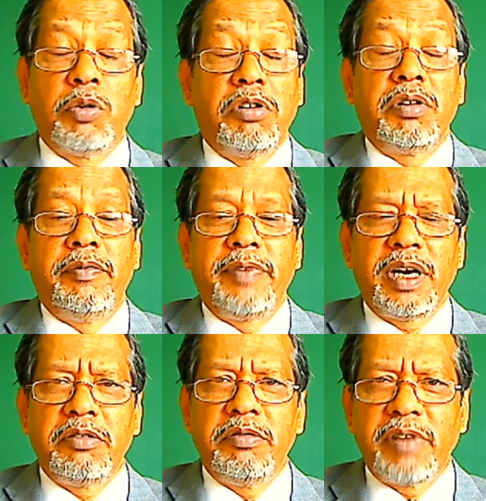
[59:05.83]
or
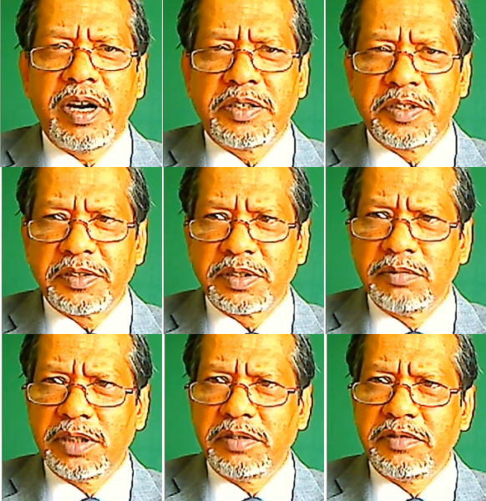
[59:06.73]
very rare
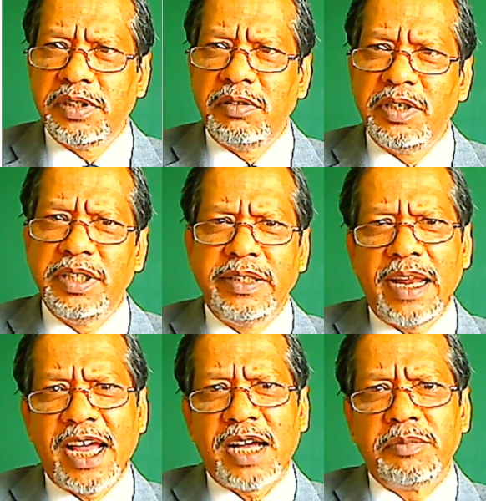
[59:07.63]
system that you see only in the
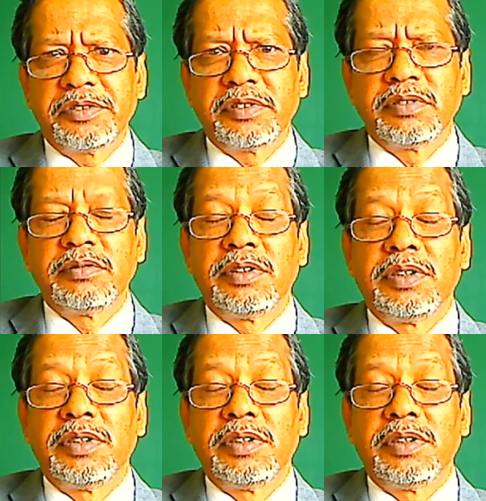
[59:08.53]
labs?